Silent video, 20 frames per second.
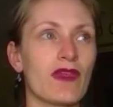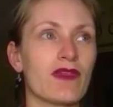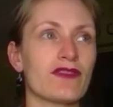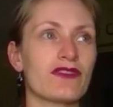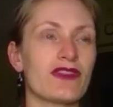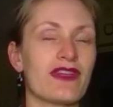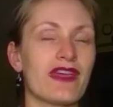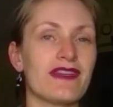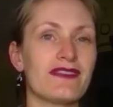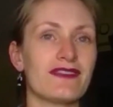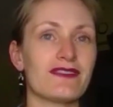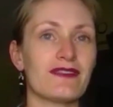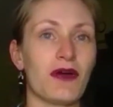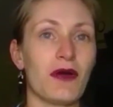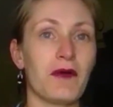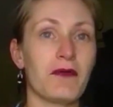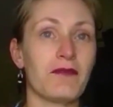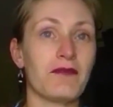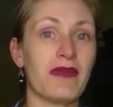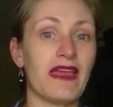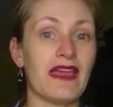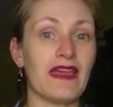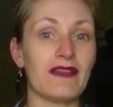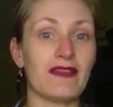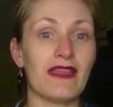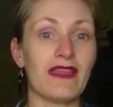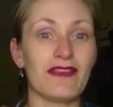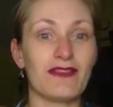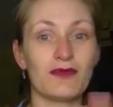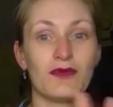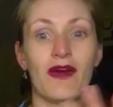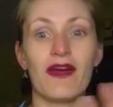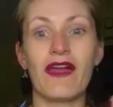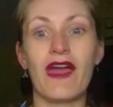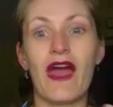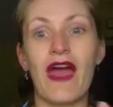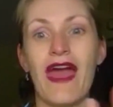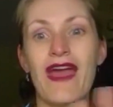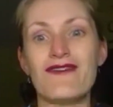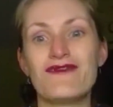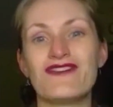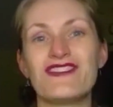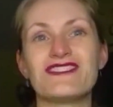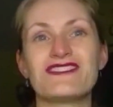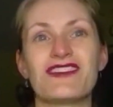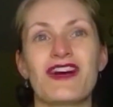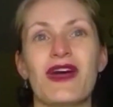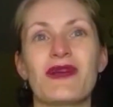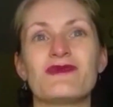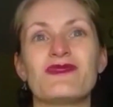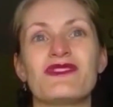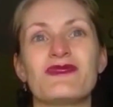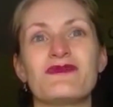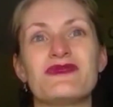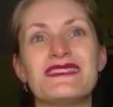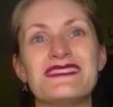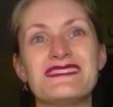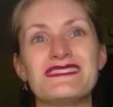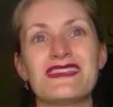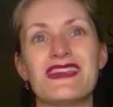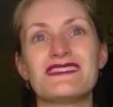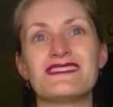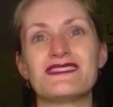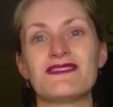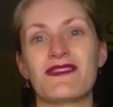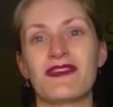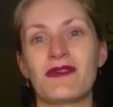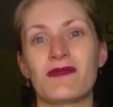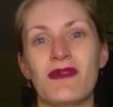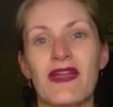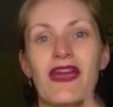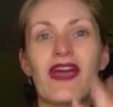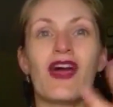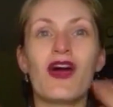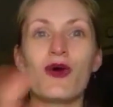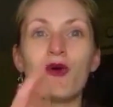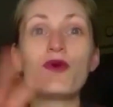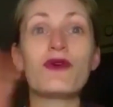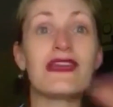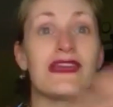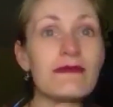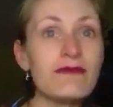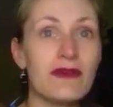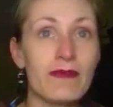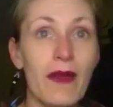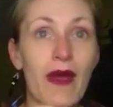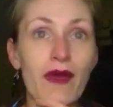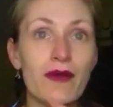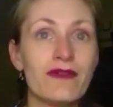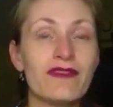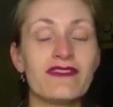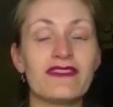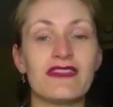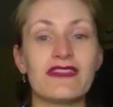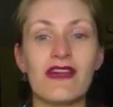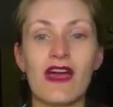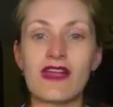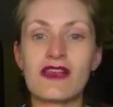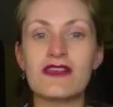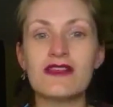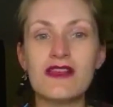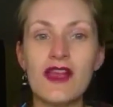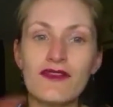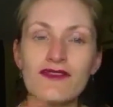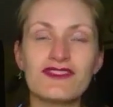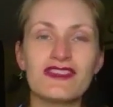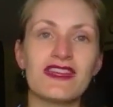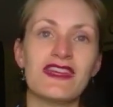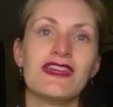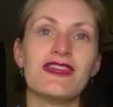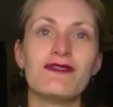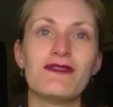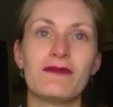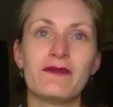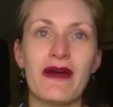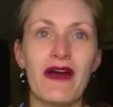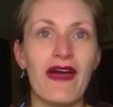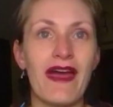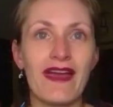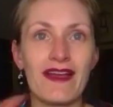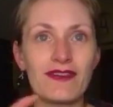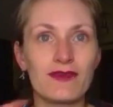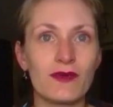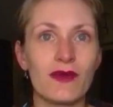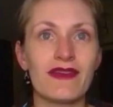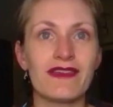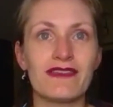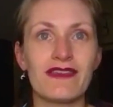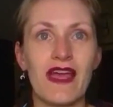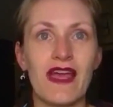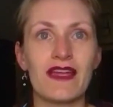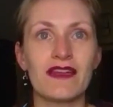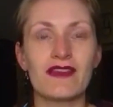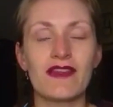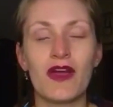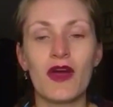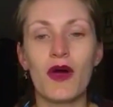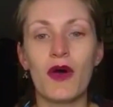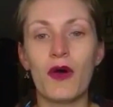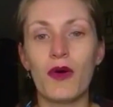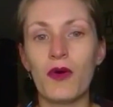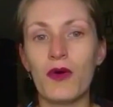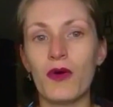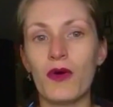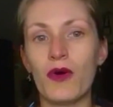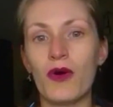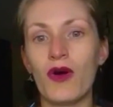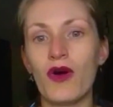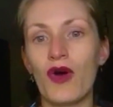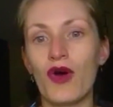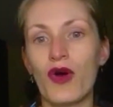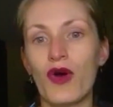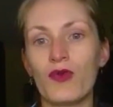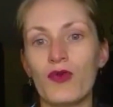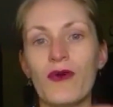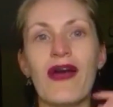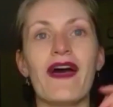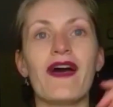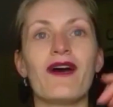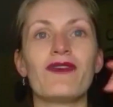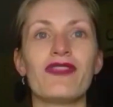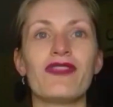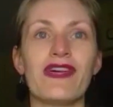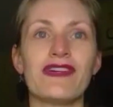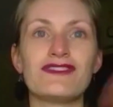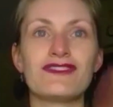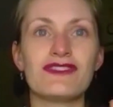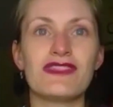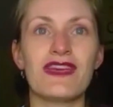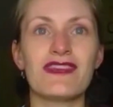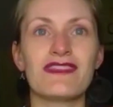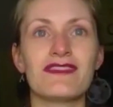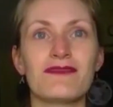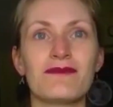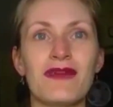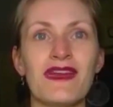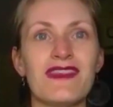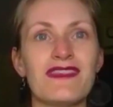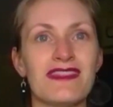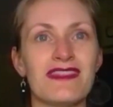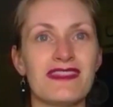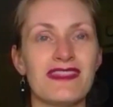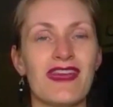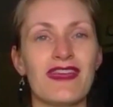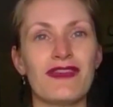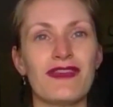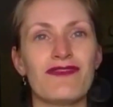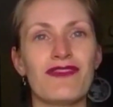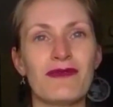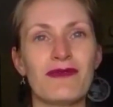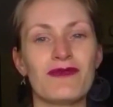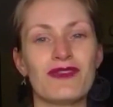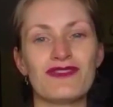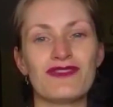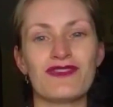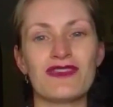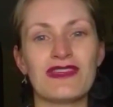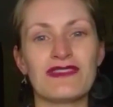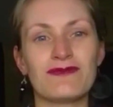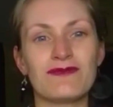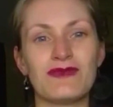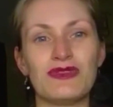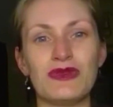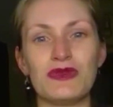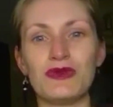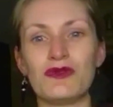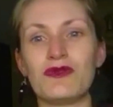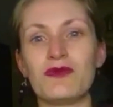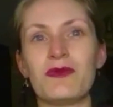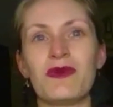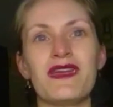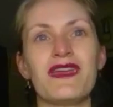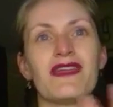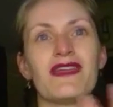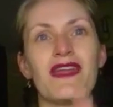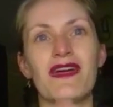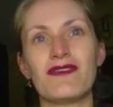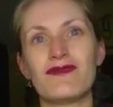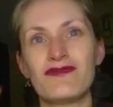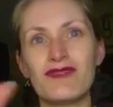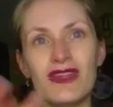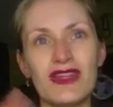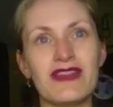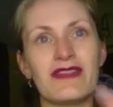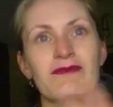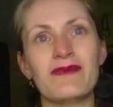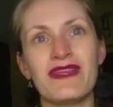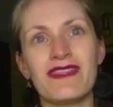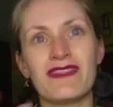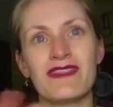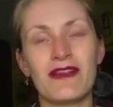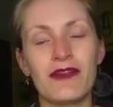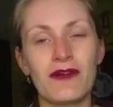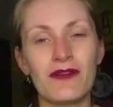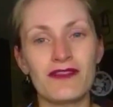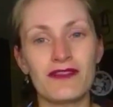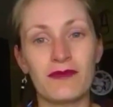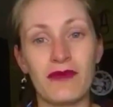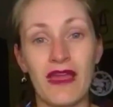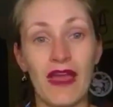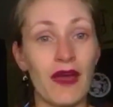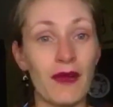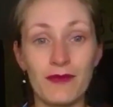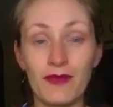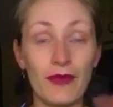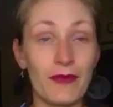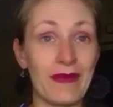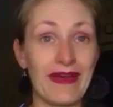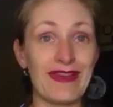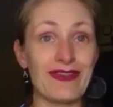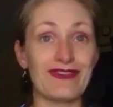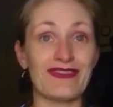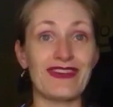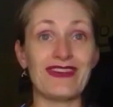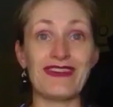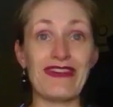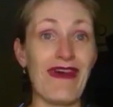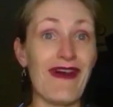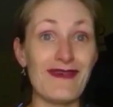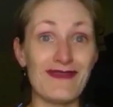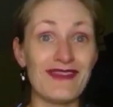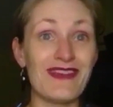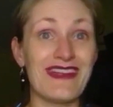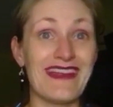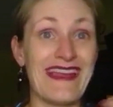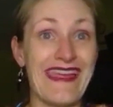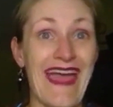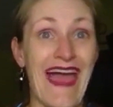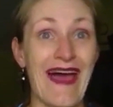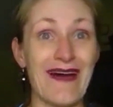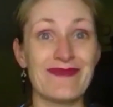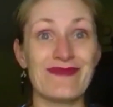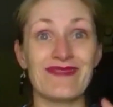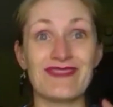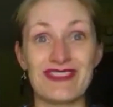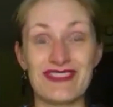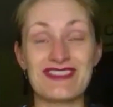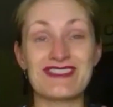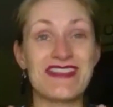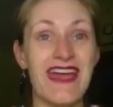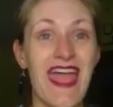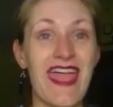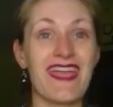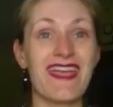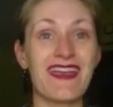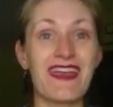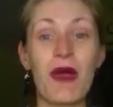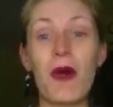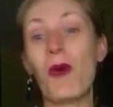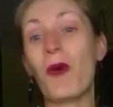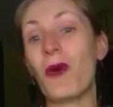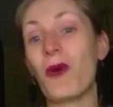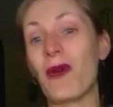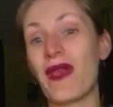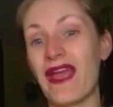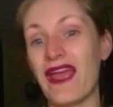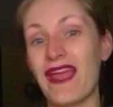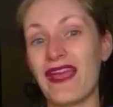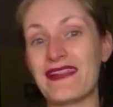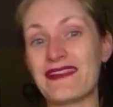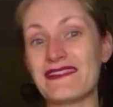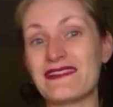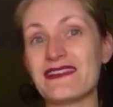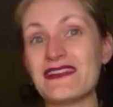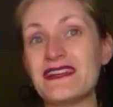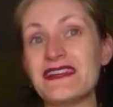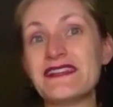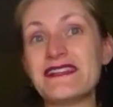So that's on me, and that's why every time somebody says something, I'm like, oh, keep me posted, I'd love to hear about XYZ, or wow, that's amazing, thank you very much for giving me your opinion, that really means a lot to me. I'm not making fun of you, I really am just taking it all in.